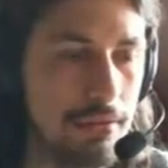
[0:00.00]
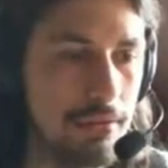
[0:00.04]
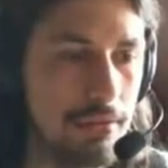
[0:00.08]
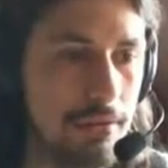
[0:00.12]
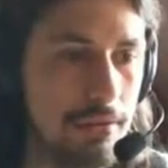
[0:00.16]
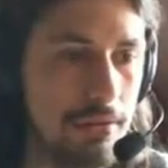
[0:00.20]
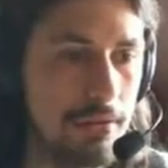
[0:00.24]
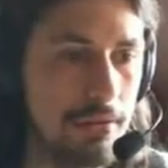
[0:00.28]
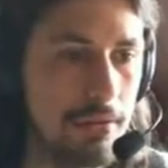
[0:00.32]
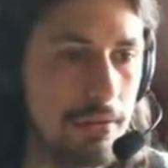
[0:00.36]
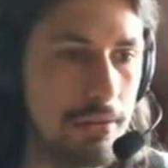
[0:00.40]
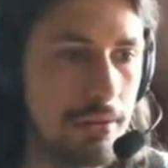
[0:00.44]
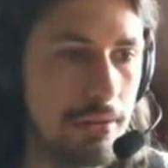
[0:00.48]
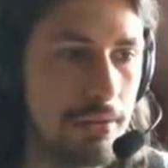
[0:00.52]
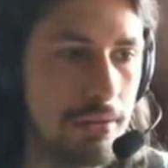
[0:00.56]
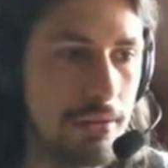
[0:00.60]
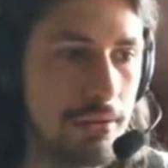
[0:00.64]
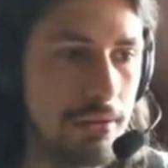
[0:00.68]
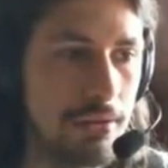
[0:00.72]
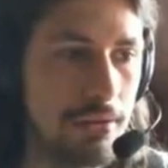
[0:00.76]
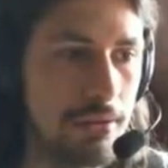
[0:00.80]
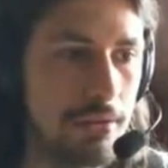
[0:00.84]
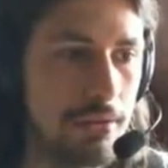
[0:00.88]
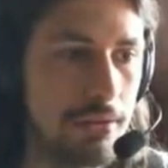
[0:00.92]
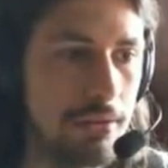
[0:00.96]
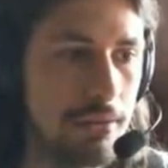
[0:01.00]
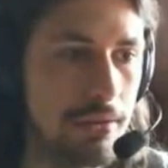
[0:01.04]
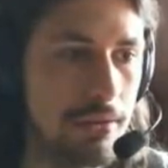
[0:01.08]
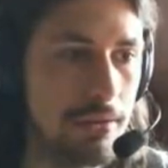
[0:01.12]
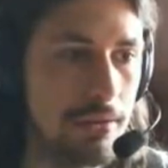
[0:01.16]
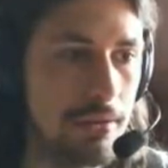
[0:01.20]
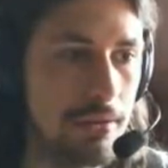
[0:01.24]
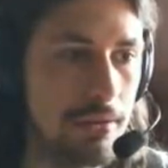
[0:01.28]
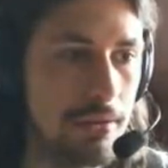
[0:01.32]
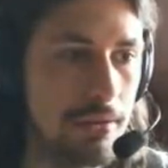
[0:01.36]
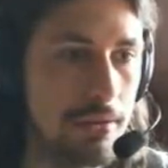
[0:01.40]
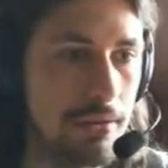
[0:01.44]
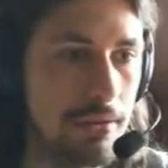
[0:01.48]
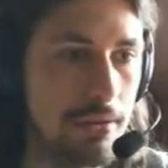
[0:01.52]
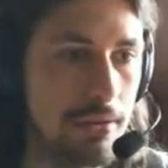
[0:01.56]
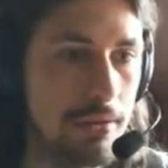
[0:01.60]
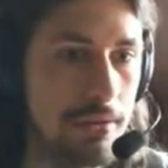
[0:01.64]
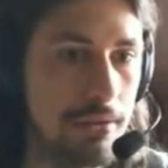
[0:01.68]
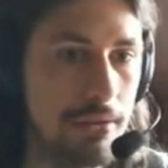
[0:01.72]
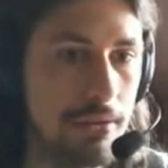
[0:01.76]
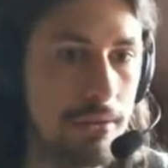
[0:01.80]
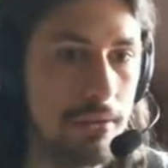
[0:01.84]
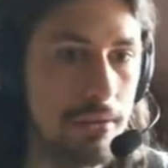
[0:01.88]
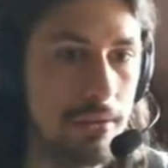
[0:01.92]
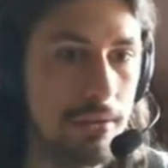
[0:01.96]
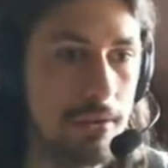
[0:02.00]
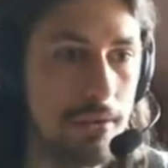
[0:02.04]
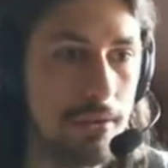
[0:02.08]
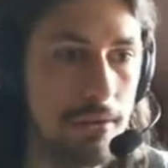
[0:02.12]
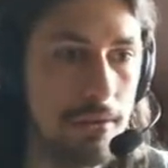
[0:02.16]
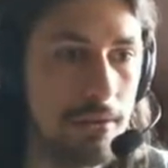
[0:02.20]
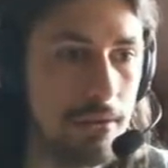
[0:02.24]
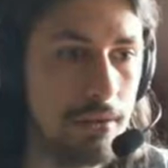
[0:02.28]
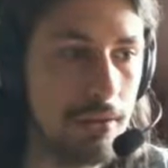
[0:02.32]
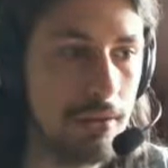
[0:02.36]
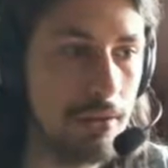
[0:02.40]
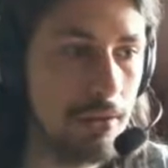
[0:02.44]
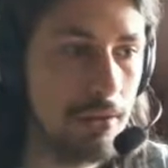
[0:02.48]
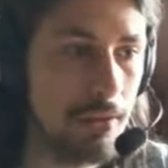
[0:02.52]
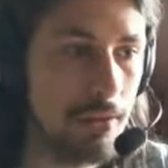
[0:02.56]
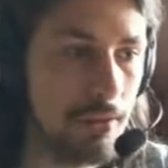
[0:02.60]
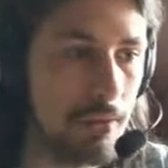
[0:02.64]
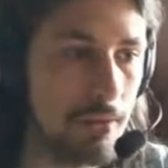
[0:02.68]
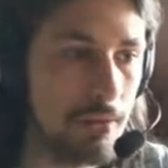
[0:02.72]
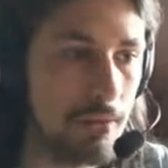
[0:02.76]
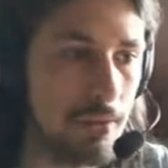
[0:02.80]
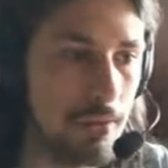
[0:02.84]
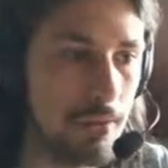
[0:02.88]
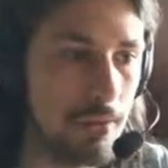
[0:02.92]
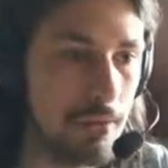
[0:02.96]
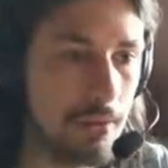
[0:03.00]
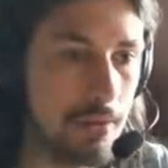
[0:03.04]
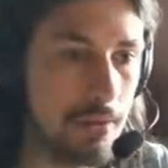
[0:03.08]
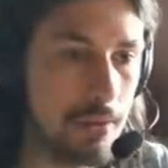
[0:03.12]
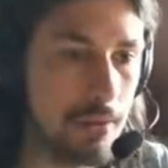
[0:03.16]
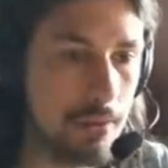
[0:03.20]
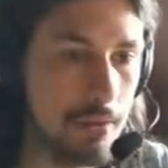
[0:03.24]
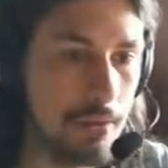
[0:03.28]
(no one is talking)